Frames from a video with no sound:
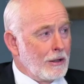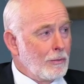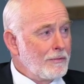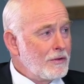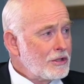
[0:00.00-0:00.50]

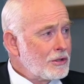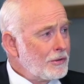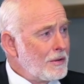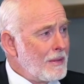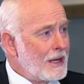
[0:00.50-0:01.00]
We've just
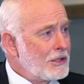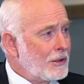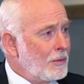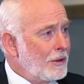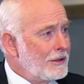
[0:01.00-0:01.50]
heard the
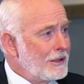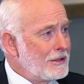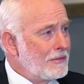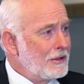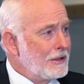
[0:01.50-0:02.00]
magic word
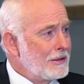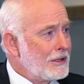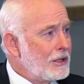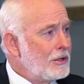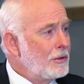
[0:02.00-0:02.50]
dividend,
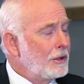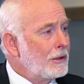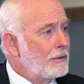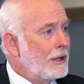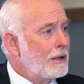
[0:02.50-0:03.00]

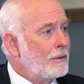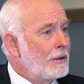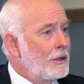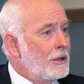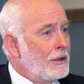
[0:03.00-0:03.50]
Hugo. Now,
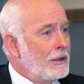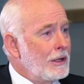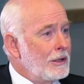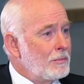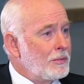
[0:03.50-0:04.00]

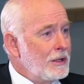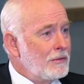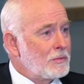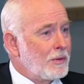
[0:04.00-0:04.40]
in previous